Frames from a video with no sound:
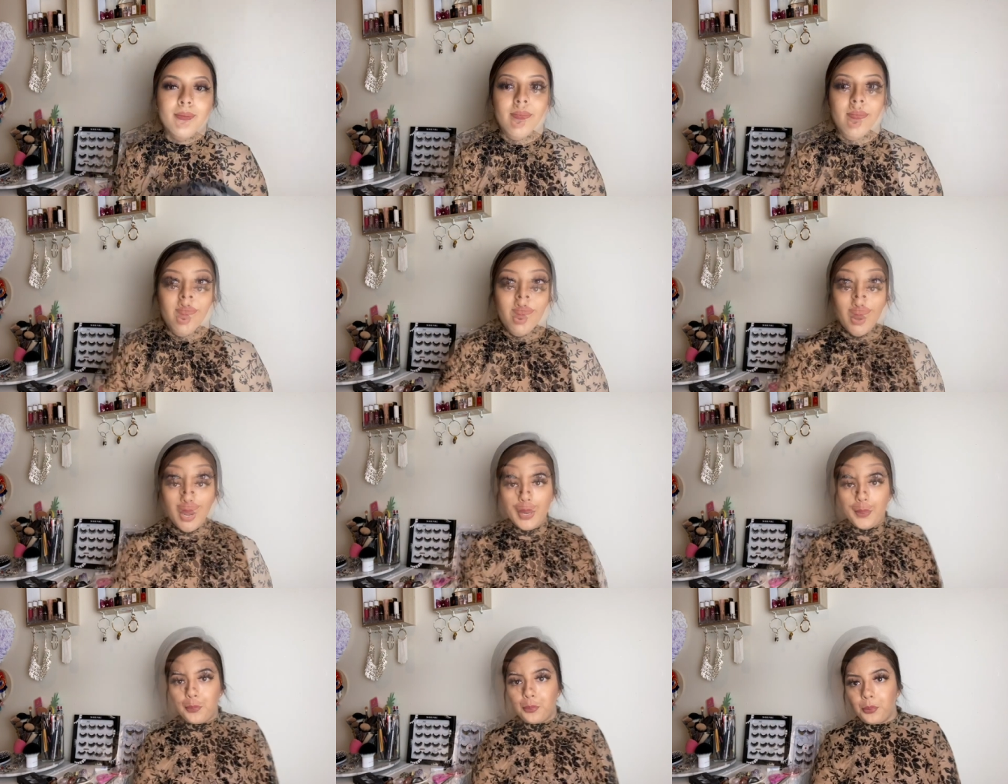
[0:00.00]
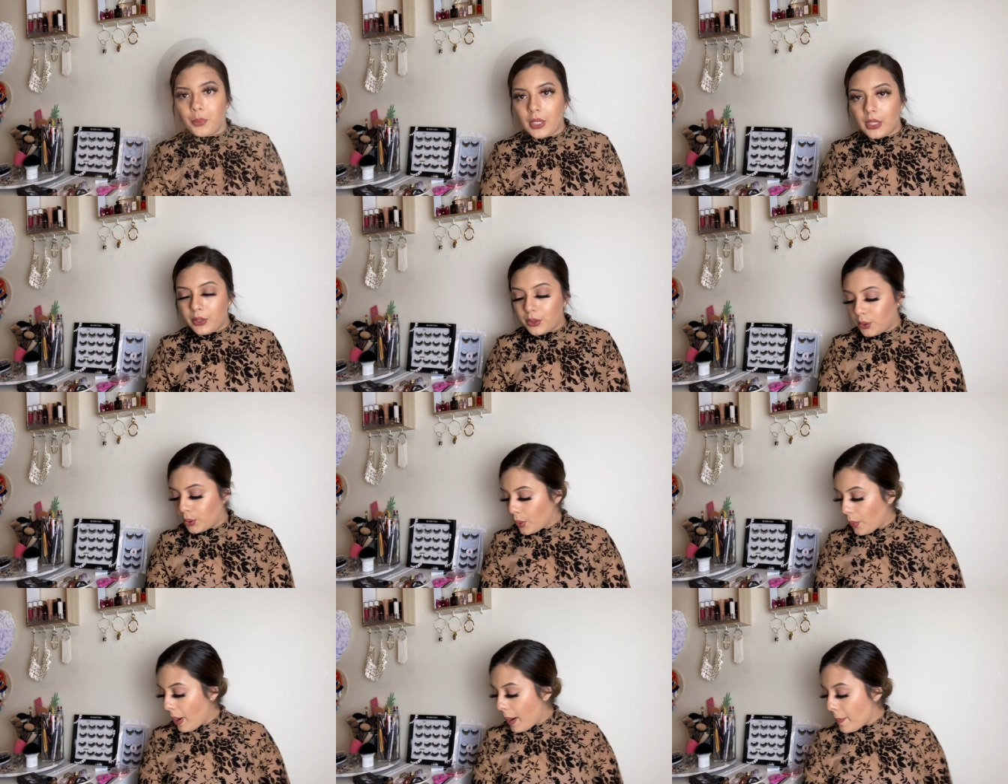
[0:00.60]
Okay,
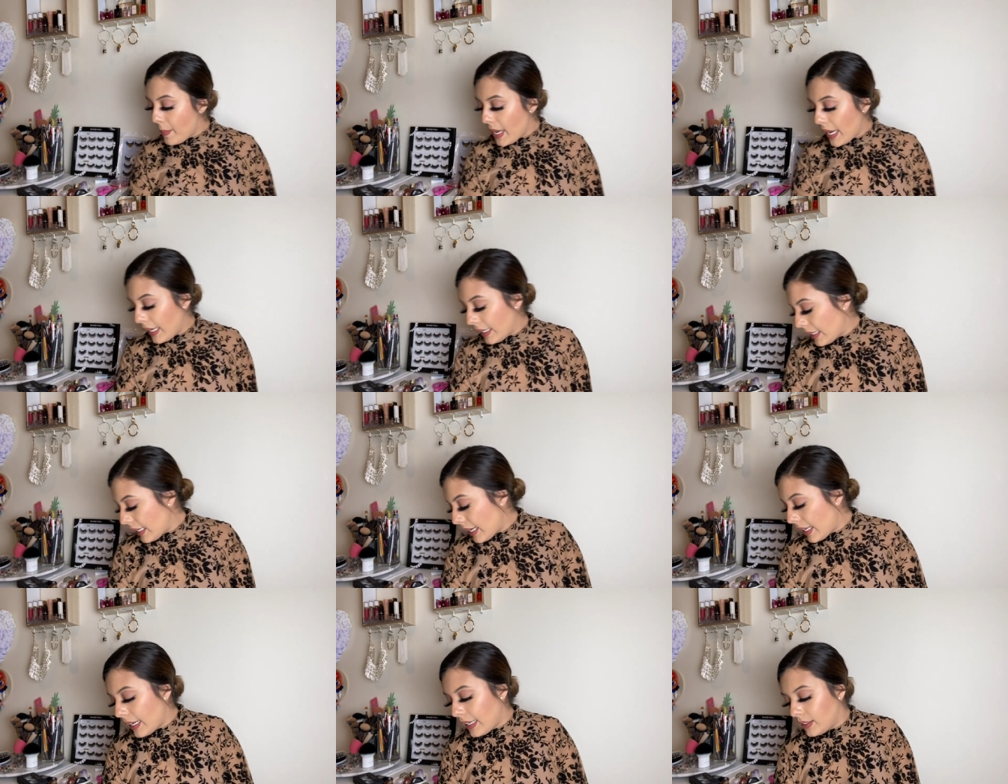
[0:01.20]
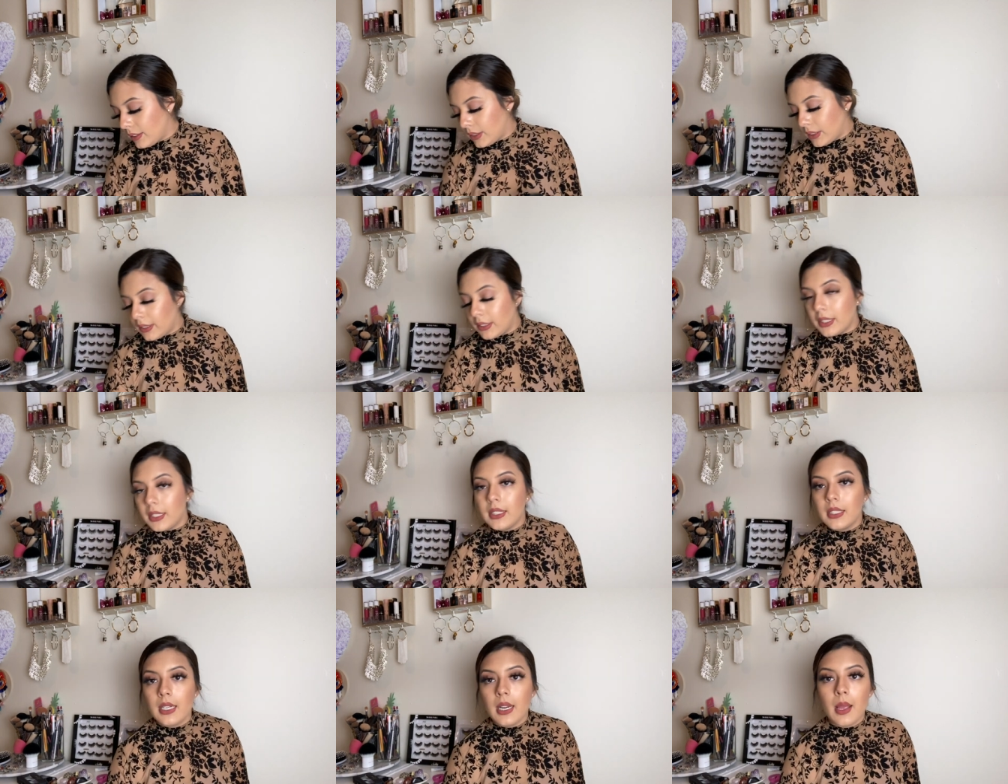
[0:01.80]
so I'm back and I looked
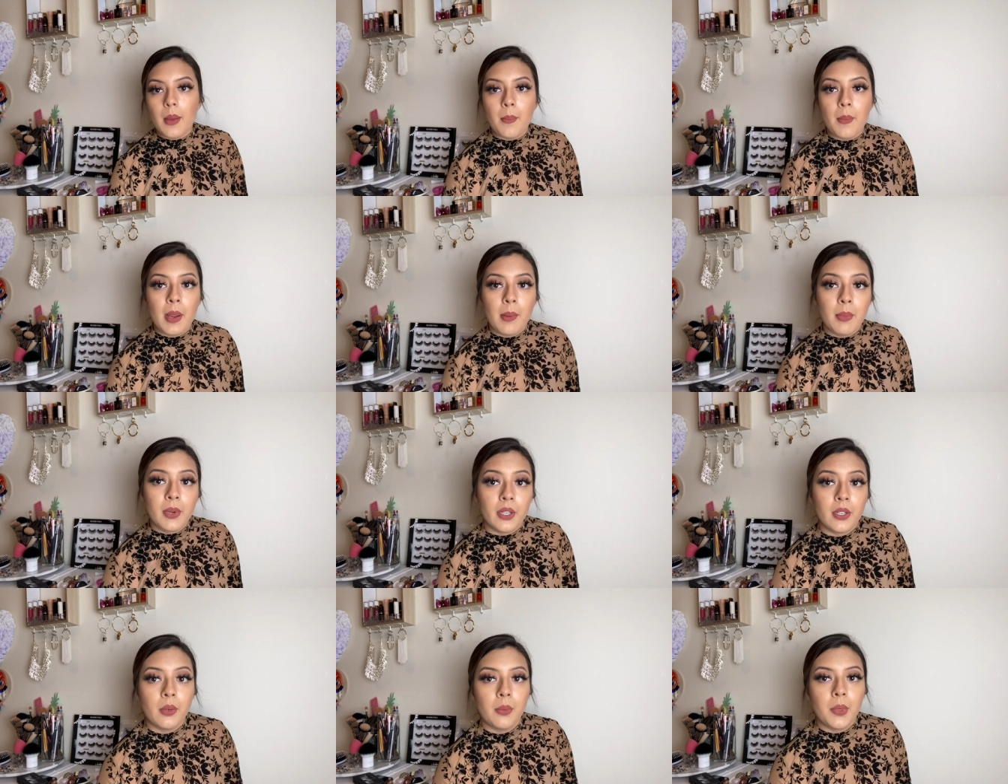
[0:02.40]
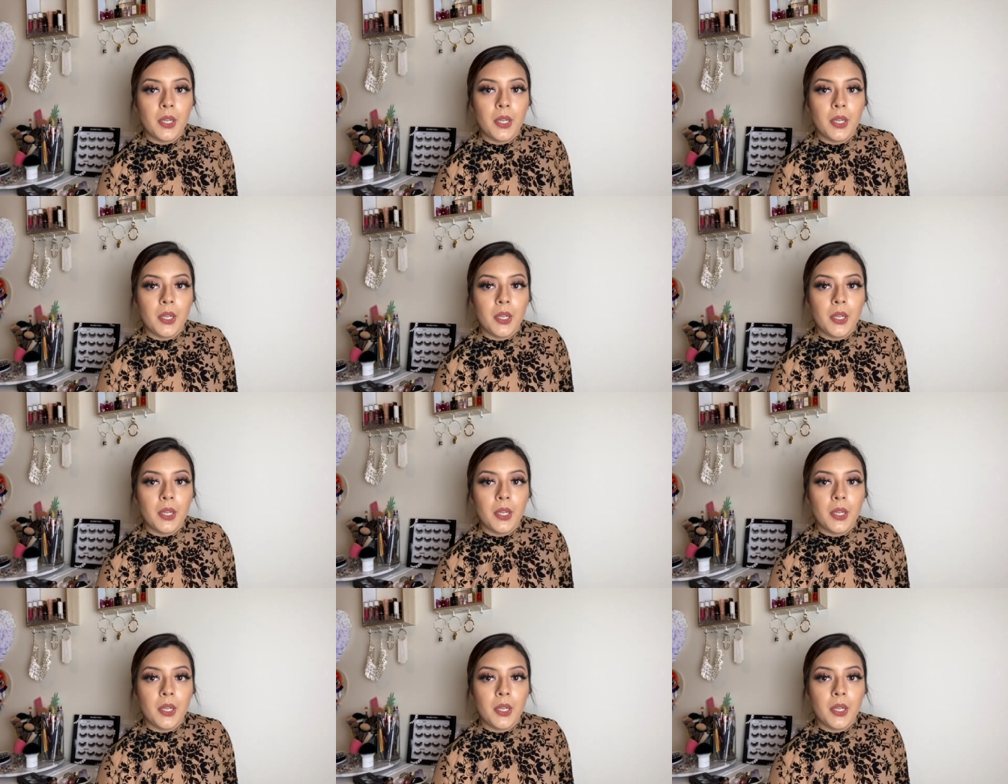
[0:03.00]
in my bigger